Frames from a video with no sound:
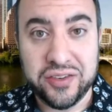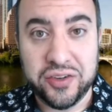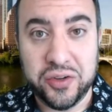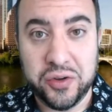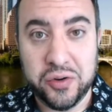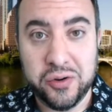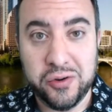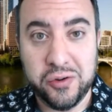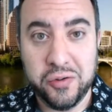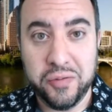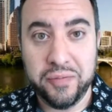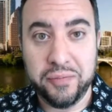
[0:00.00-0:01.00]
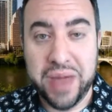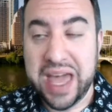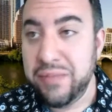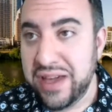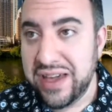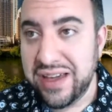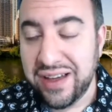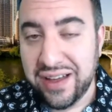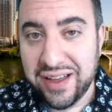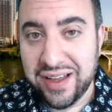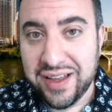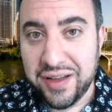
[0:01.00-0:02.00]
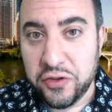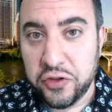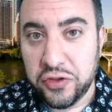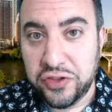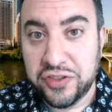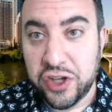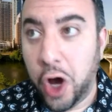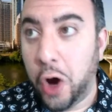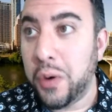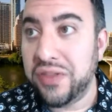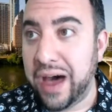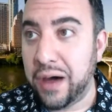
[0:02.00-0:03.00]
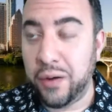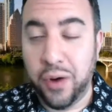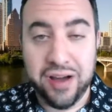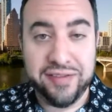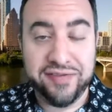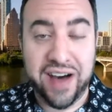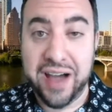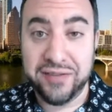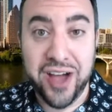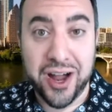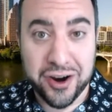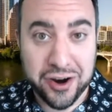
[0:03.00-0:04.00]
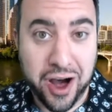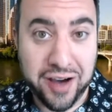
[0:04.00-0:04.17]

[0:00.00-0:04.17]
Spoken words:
to maybe go without a $5